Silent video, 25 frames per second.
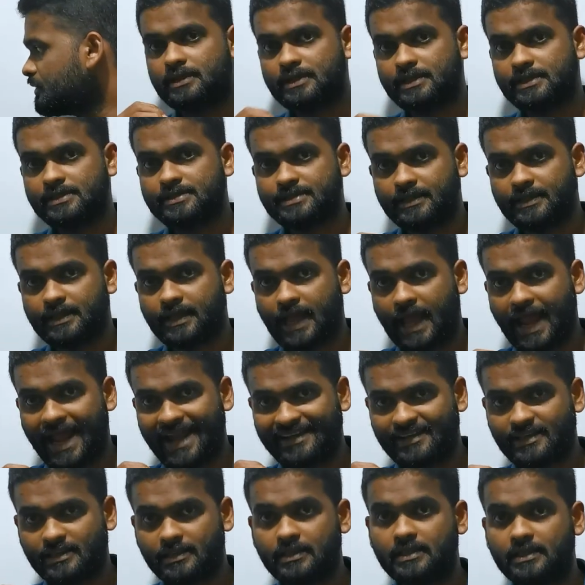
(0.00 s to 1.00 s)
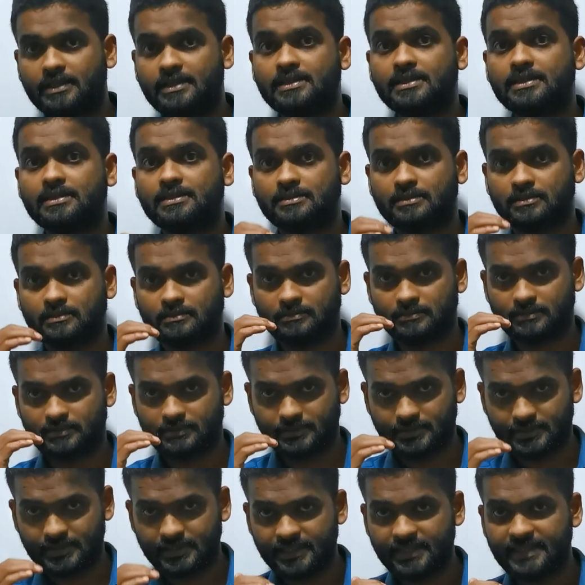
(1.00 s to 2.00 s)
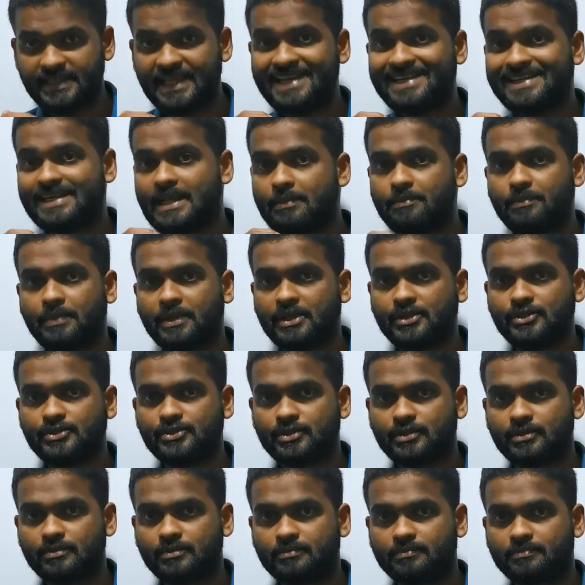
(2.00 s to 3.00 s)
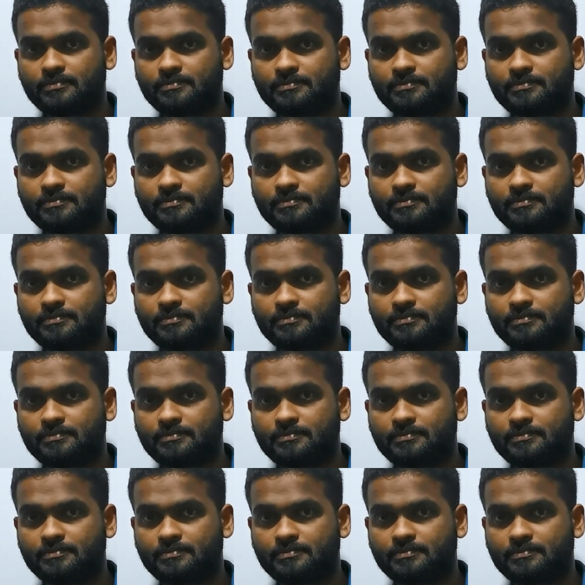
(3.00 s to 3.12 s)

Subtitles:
is at a certain temperature.